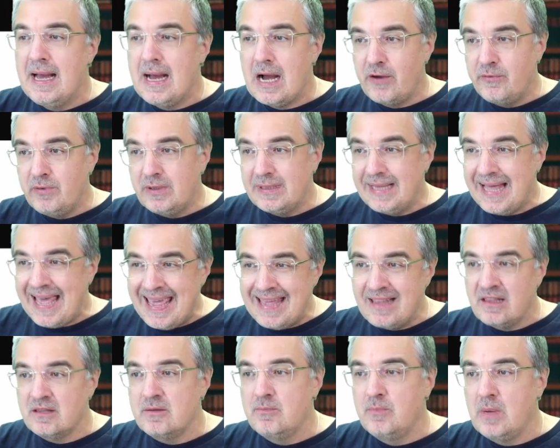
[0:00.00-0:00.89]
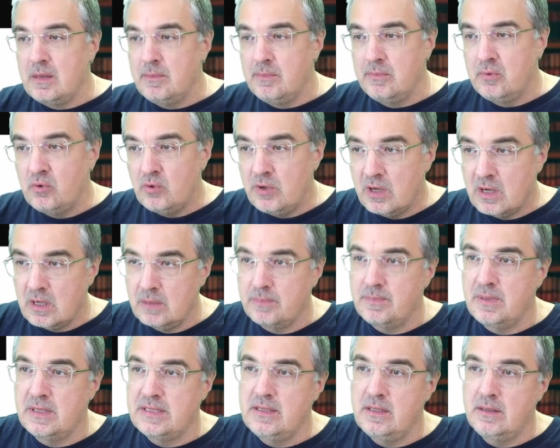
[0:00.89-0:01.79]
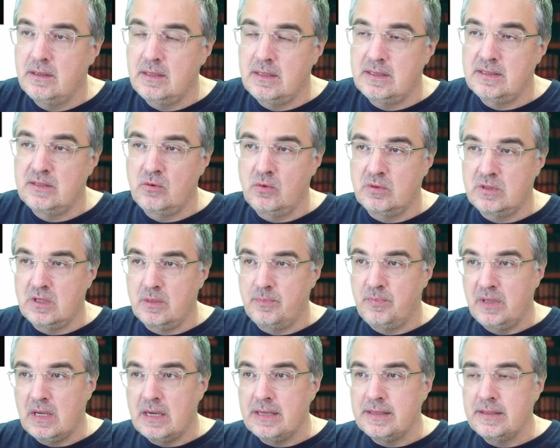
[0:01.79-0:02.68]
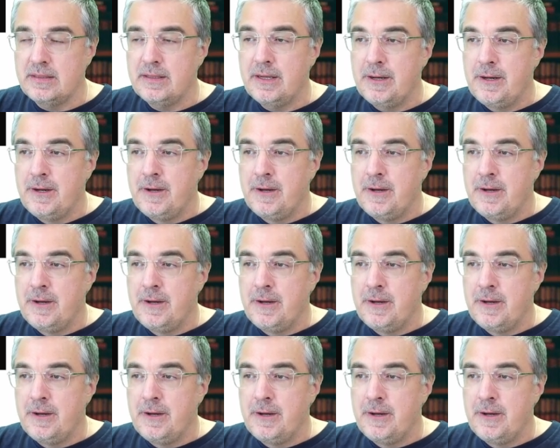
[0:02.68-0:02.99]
I will add my body capacitance to the plant.